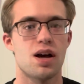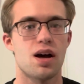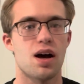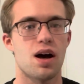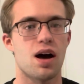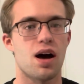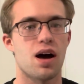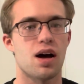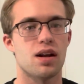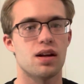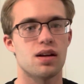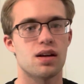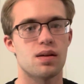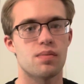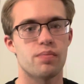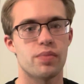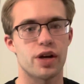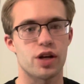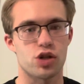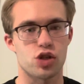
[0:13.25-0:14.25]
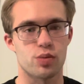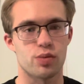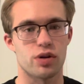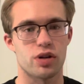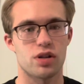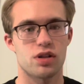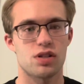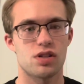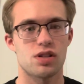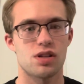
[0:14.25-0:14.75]
on picture
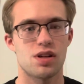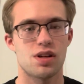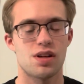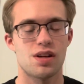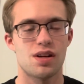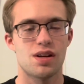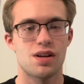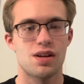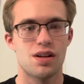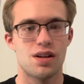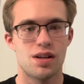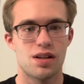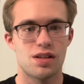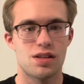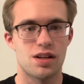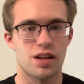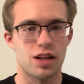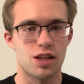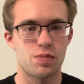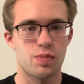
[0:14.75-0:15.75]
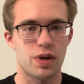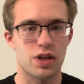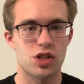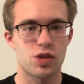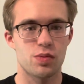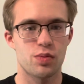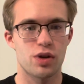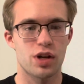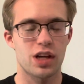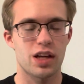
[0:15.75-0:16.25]
books. Today's picture
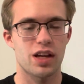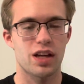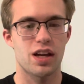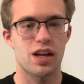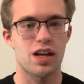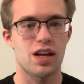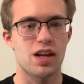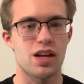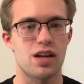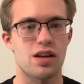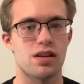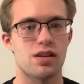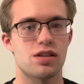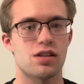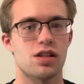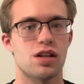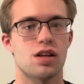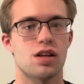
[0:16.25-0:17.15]
book is